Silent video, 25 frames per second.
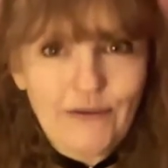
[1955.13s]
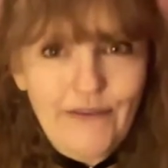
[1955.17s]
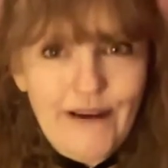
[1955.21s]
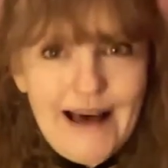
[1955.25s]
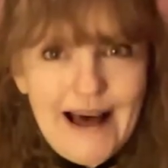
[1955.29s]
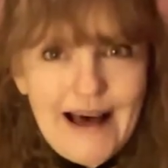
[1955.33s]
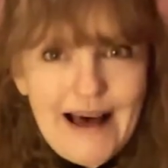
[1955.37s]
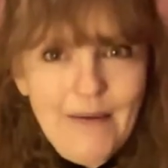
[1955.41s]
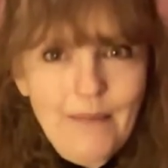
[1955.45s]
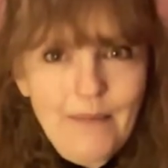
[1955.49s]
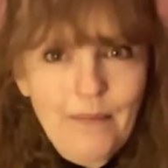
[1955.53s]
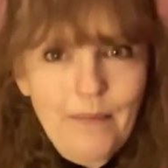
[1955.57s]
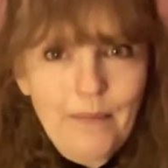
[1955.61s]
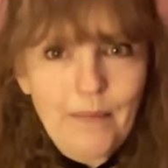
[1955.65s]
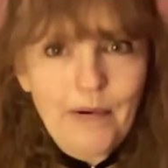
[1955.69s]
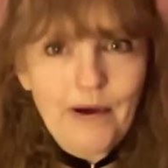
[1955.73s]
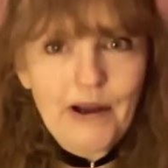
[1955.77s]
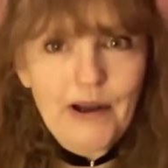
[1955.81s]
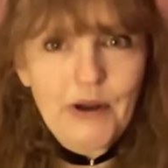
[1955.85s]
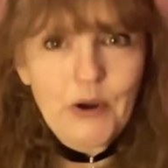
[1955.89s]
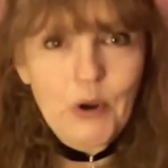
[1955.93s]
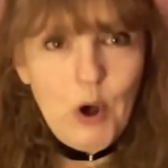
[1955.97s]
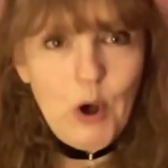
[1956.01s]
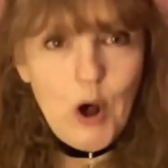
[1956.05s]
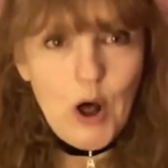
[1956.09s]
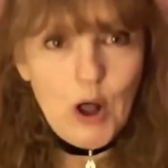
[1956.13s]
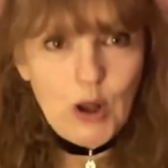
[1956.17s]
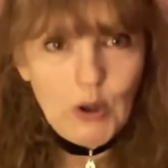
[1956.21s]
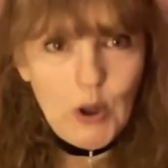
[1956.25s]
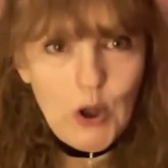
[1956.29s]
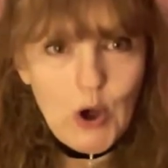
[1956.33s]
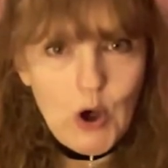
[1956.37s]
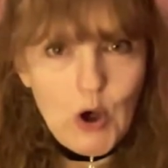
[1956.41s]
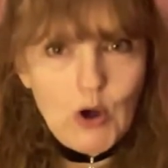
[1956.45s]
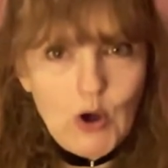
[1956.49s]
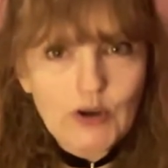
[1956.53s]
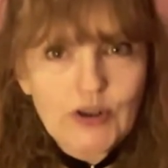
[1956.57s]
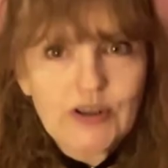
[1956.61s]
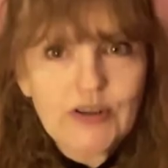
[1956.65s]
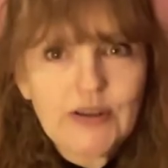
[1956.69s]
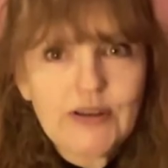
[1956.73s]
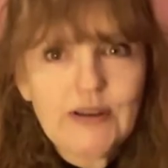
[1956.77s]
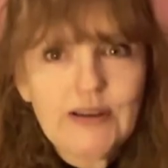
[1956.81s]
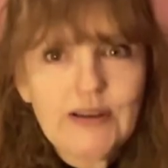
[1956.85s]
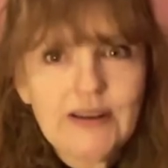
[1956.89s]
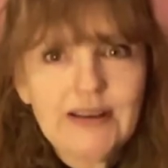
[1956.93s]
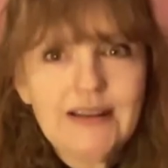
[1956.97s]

fat, but not a lot.